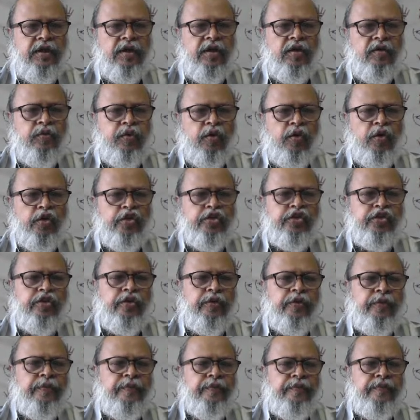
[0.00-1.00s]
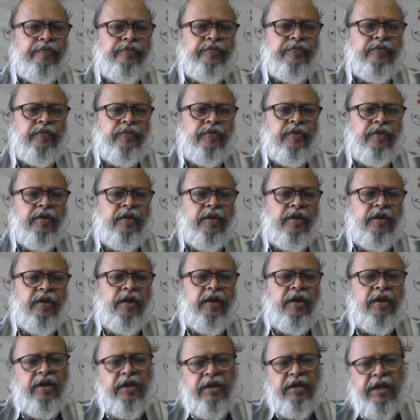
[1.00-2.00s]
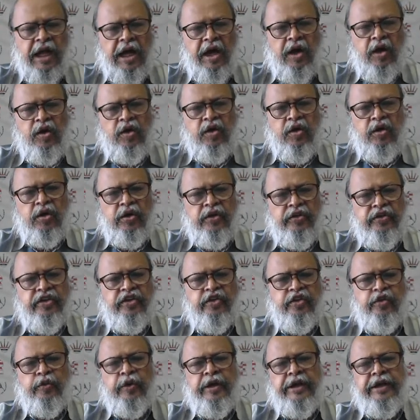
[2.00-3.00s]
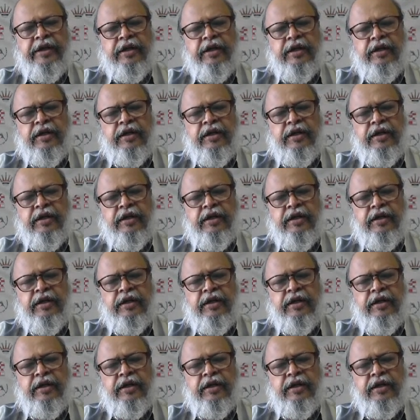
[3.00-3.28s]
Forced. Now just wait.